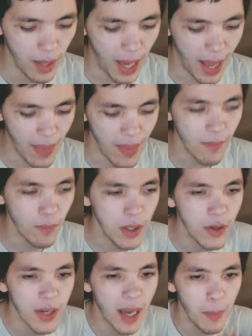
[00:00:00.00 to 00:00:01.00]
And then
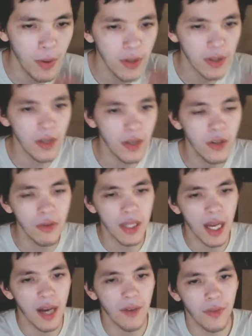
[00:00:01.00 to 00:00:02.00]
when you get pushed and do
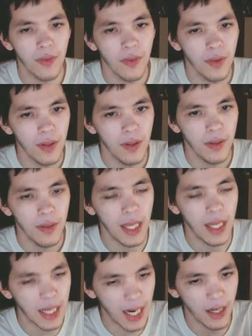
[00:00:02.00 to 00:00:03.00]
stuff,
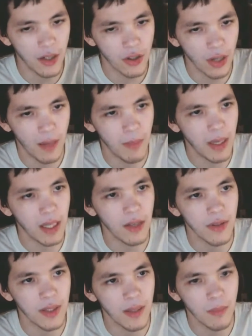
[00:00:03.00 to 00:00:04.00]
they kind of try and make you
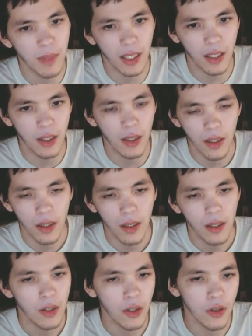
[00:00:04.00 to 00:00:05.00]
seem like
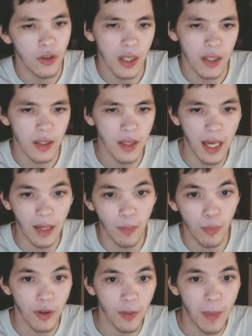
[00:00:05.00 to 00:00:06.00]
you just like
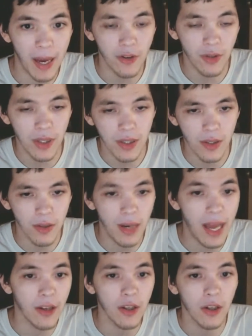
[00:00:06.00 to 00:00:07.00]
broke boundaries, so
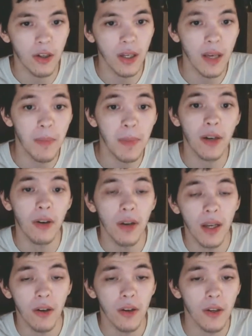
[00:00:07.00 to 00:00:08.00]
now you're a
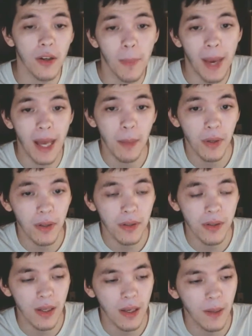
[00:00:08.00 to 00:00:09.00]
hypocrite or you're a bad
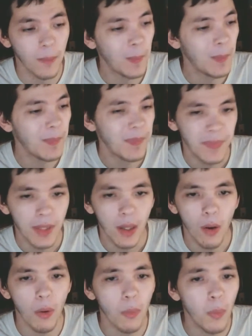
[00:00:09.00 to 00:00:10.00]
person
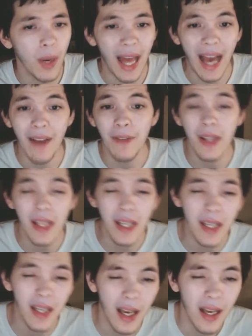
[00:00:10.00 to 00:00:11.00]
or whatever
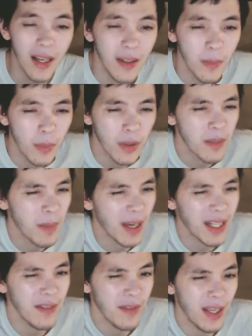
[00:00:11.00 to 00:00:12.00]
the
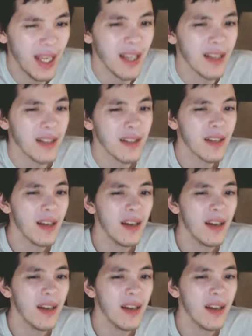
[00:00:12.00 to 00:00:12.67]
perspective is.